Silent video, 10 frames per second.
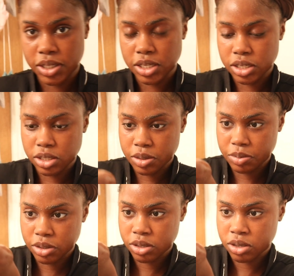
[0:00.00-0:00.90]
I take
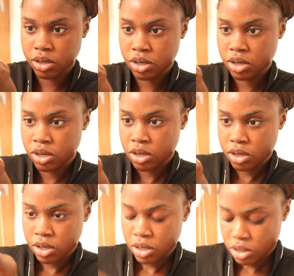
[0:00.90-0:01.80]
some,
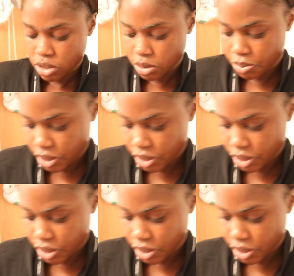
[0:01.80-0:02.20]
just a